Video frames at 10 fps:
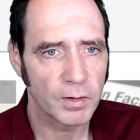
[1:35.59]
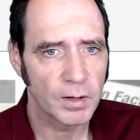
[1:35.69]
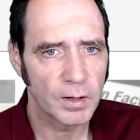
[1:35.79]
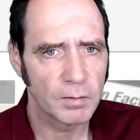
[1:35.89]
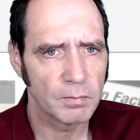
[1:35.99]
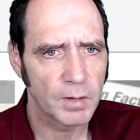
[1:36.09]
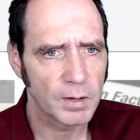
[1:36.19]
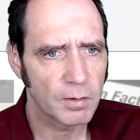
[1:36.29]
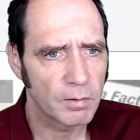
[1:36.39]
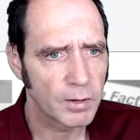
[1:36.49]
I
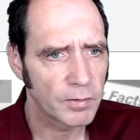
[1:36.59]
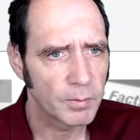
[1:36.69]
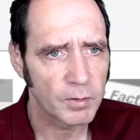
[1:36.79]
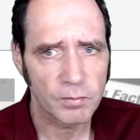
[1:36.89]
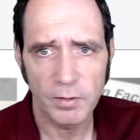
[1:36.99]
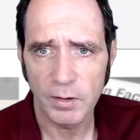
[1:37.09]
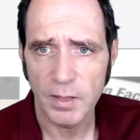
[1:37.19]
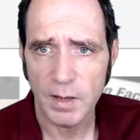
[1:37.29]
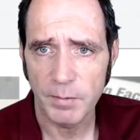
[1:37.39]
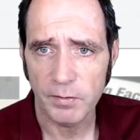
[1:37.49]
don't really see much food in
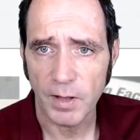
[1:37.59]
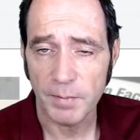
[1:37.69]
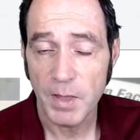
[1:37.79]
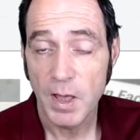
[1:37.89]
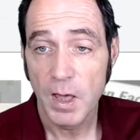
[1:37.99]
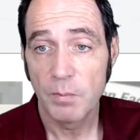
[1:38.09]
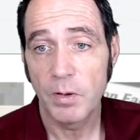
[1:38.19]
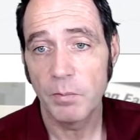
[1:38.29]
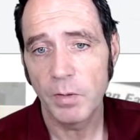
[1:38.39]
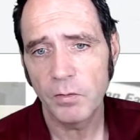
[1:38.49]
the image there,
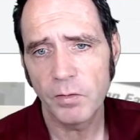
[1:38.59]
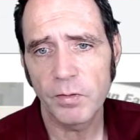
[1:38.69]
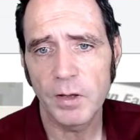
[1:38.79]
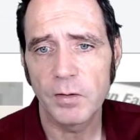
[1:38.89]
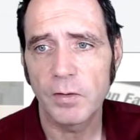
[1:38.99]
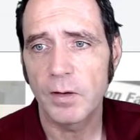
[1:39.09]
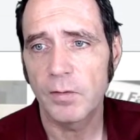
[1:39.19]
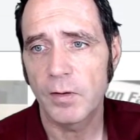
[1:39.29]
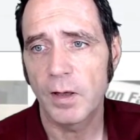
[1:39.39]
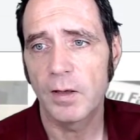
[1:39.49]
but most of these
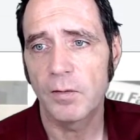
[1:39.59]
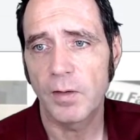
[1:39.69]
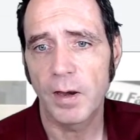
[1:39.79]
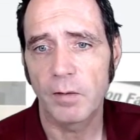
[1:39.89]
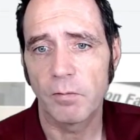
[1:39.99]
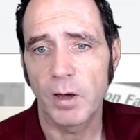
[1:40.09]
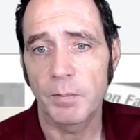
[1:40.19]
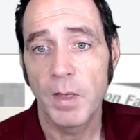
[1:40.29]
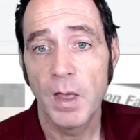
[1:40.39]
it's getting right.